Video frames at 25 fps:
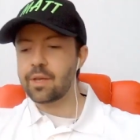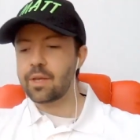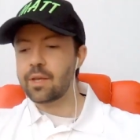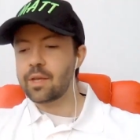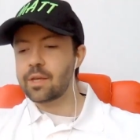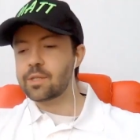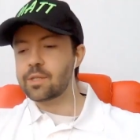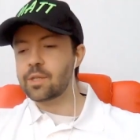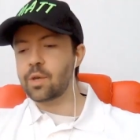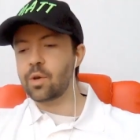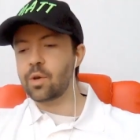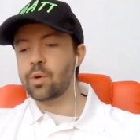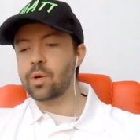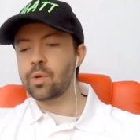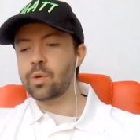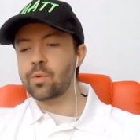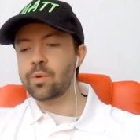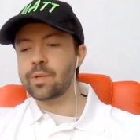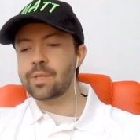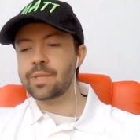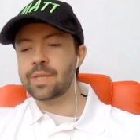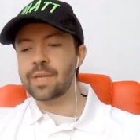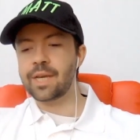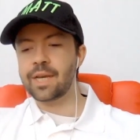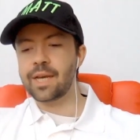So in other
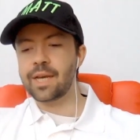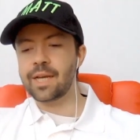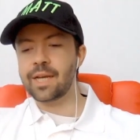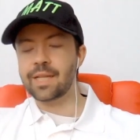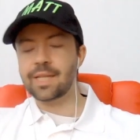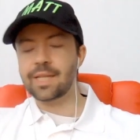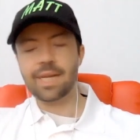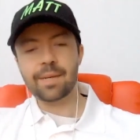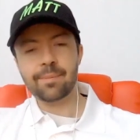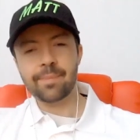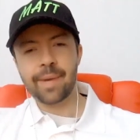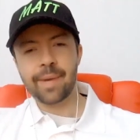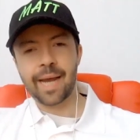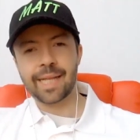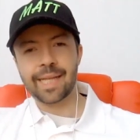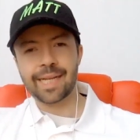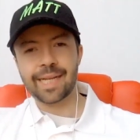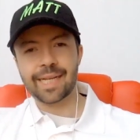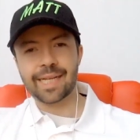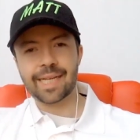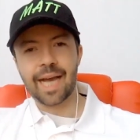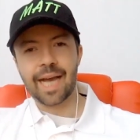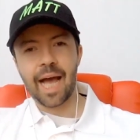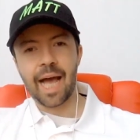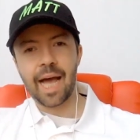words, a, a lead
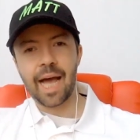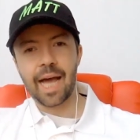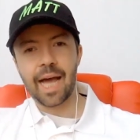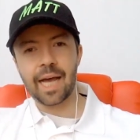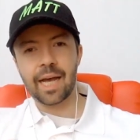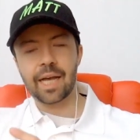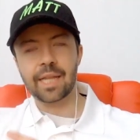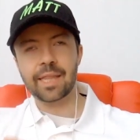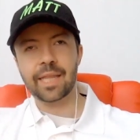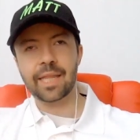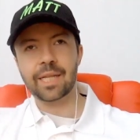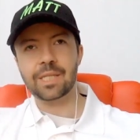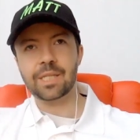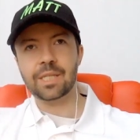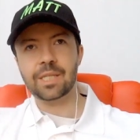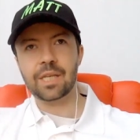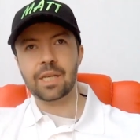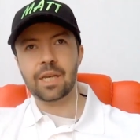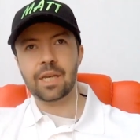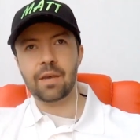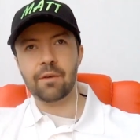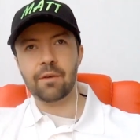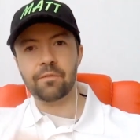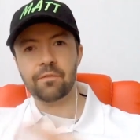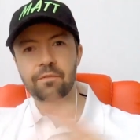magnet uh, that's
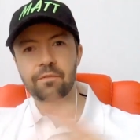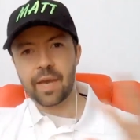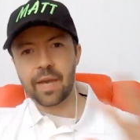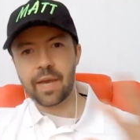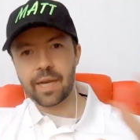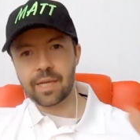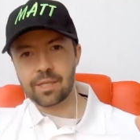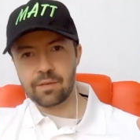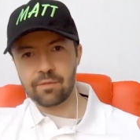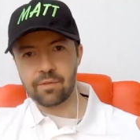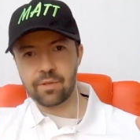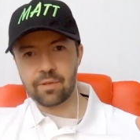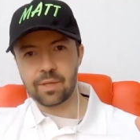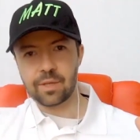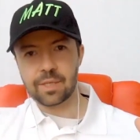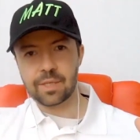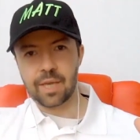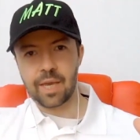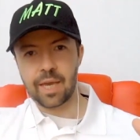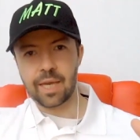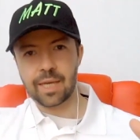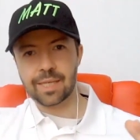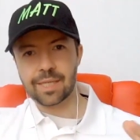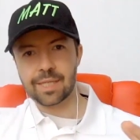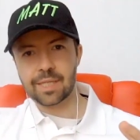effective in this
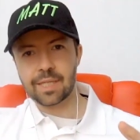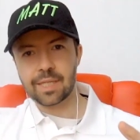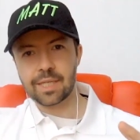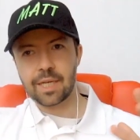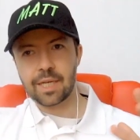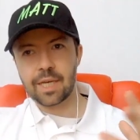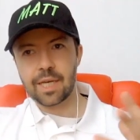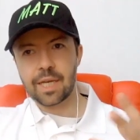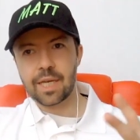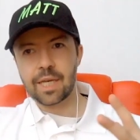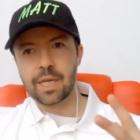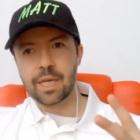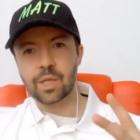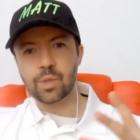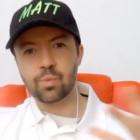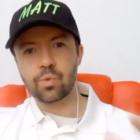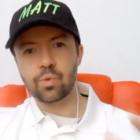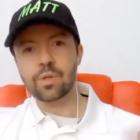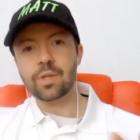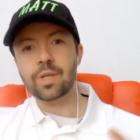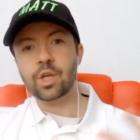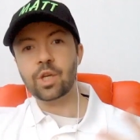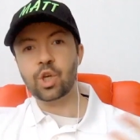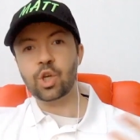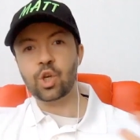case is
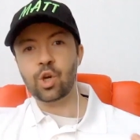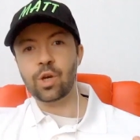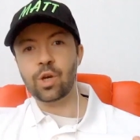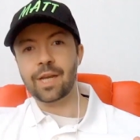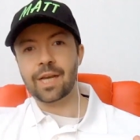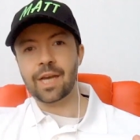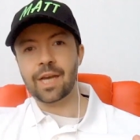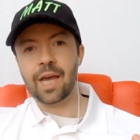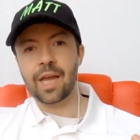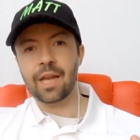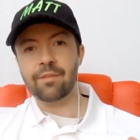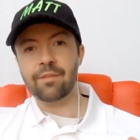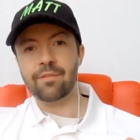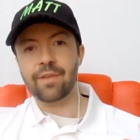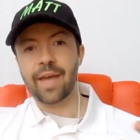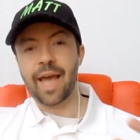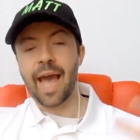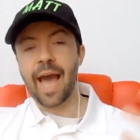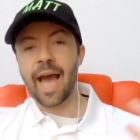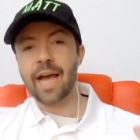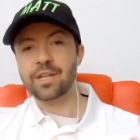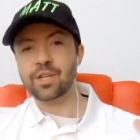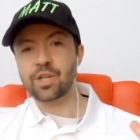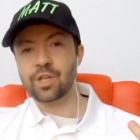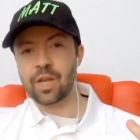really good at kind of
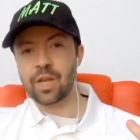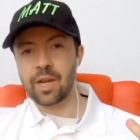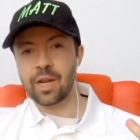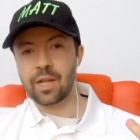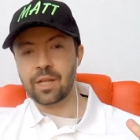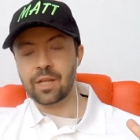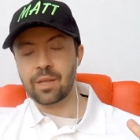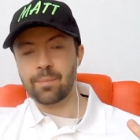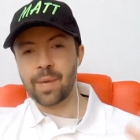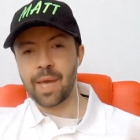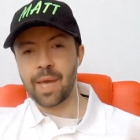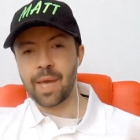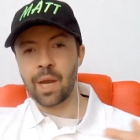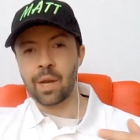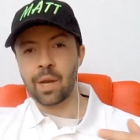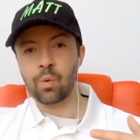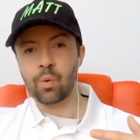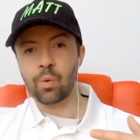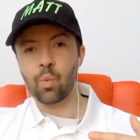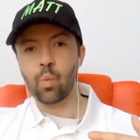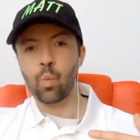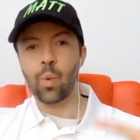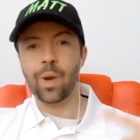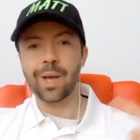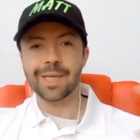agitating the pain
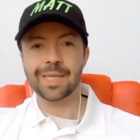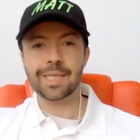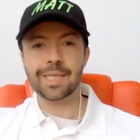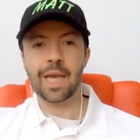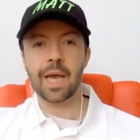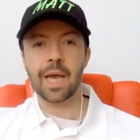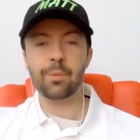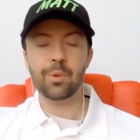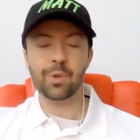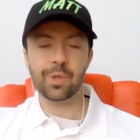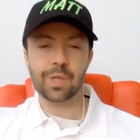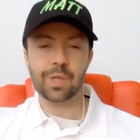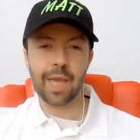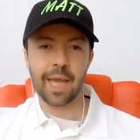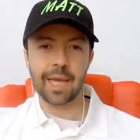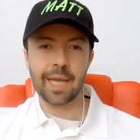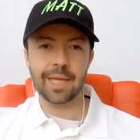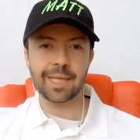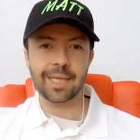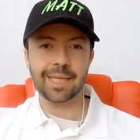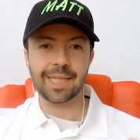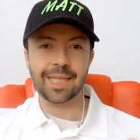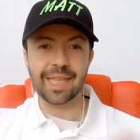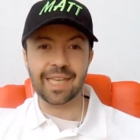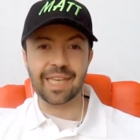while
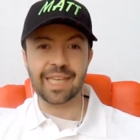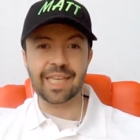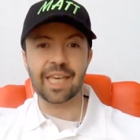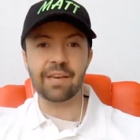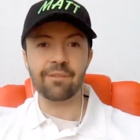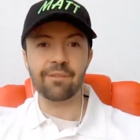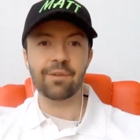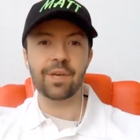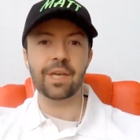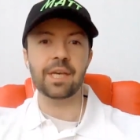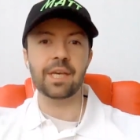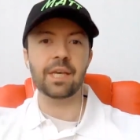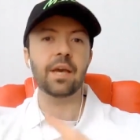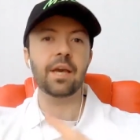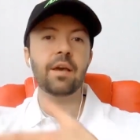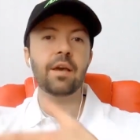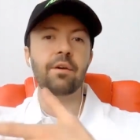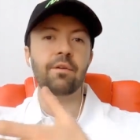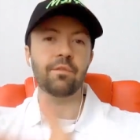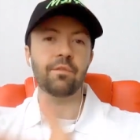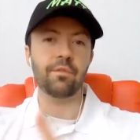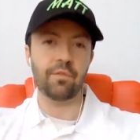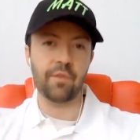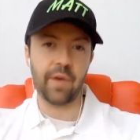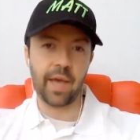simultaneously giving
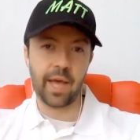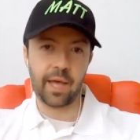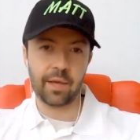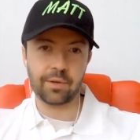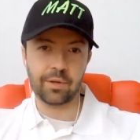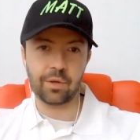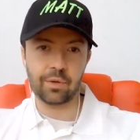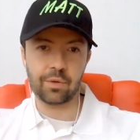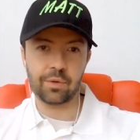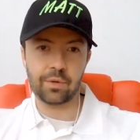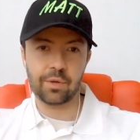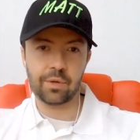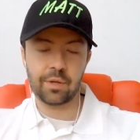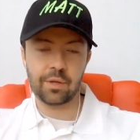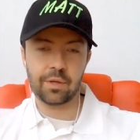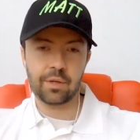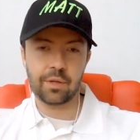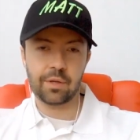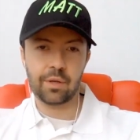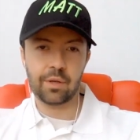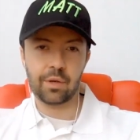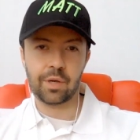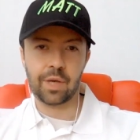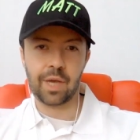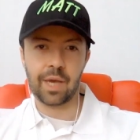value,
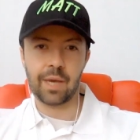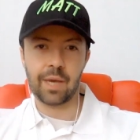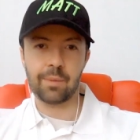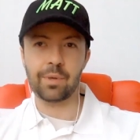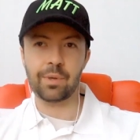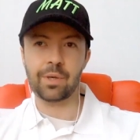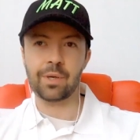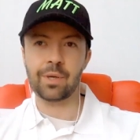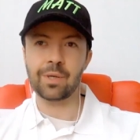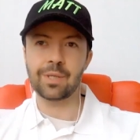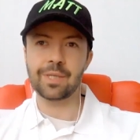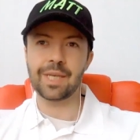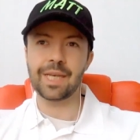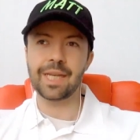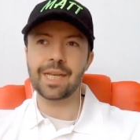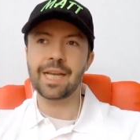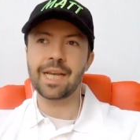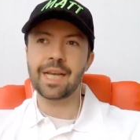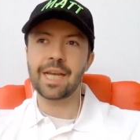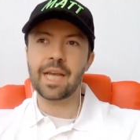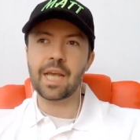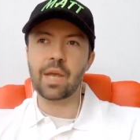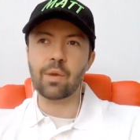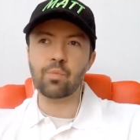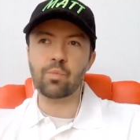okay? Because it,
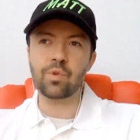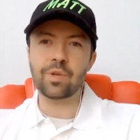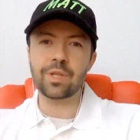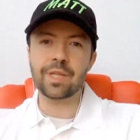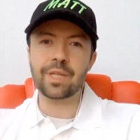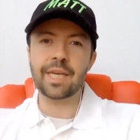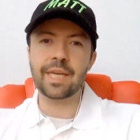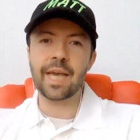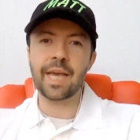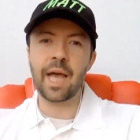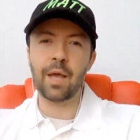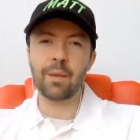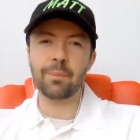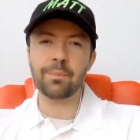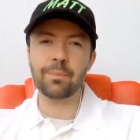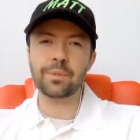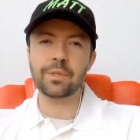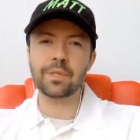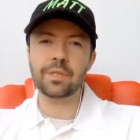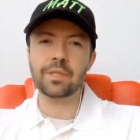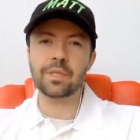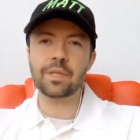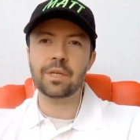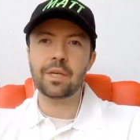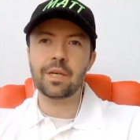it really
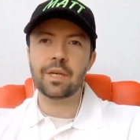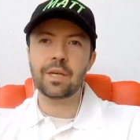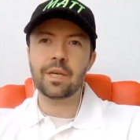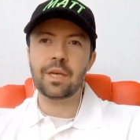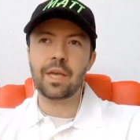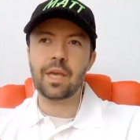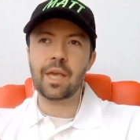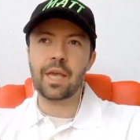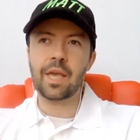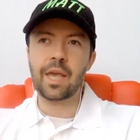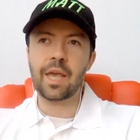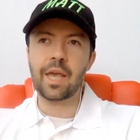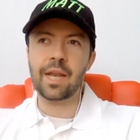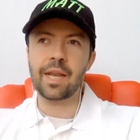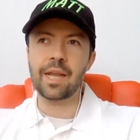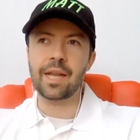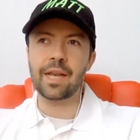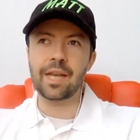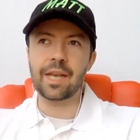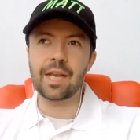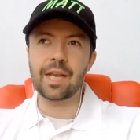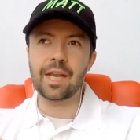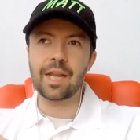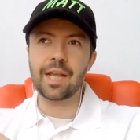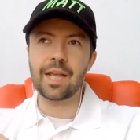helps in,
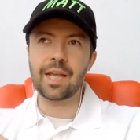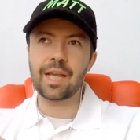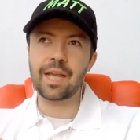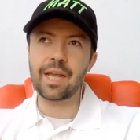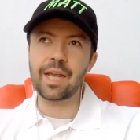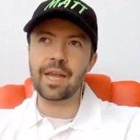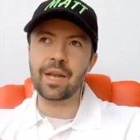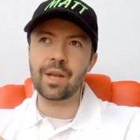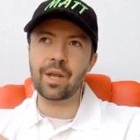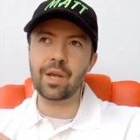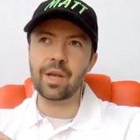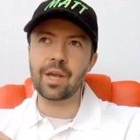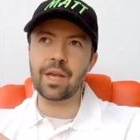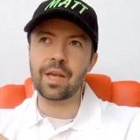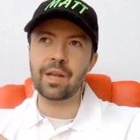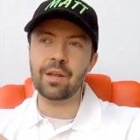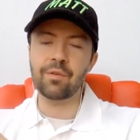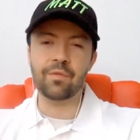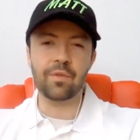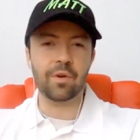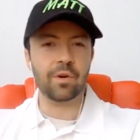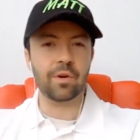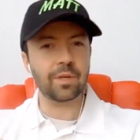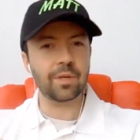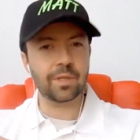an, in, a, in a
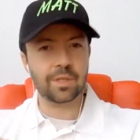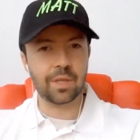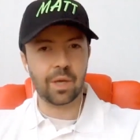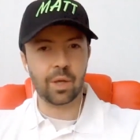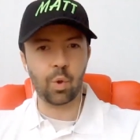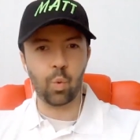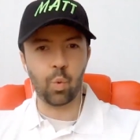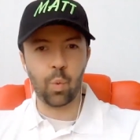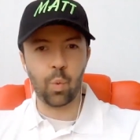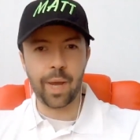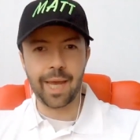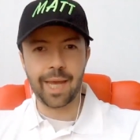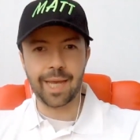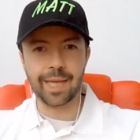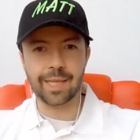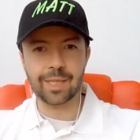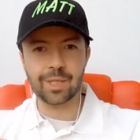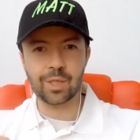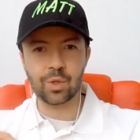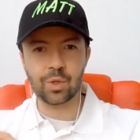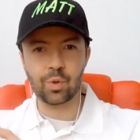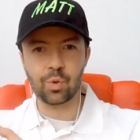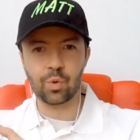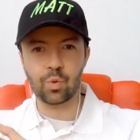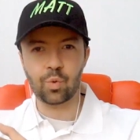very subtle way
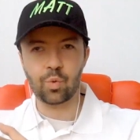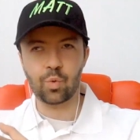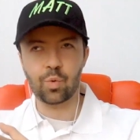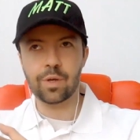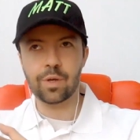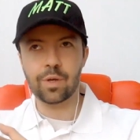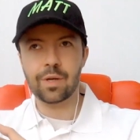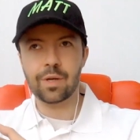to,